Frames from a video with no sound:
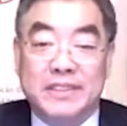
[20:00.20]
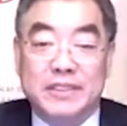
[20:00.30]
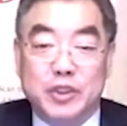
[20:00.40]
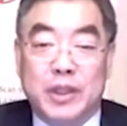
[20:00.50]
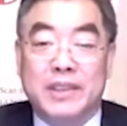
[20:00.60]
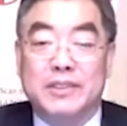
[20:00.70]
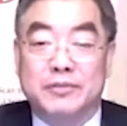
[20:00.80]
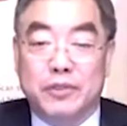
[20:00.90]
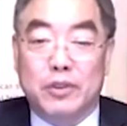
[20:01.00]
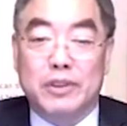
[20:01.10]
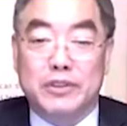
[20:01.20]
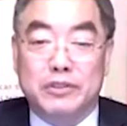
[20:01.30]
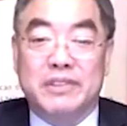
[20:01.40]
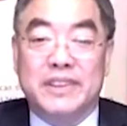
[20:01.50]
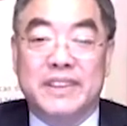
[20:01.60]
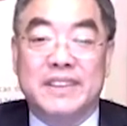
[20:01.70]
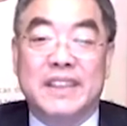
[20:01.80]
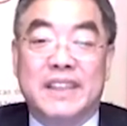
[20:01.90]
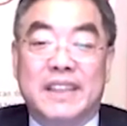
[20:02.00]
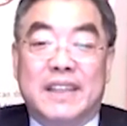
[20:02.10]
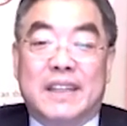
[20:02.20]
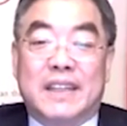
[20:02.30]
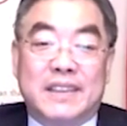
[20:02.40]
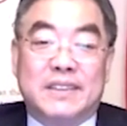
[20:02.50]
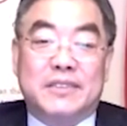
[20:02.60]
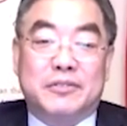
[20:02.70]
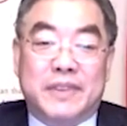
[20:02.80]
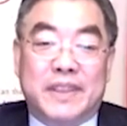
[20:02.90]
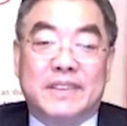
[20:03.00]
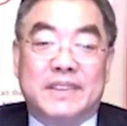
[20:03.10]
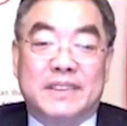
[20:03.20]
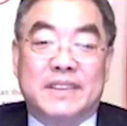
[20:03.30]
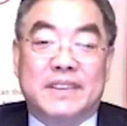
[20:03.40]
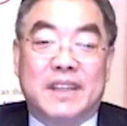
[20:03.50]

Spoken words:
China's foreign trade has faced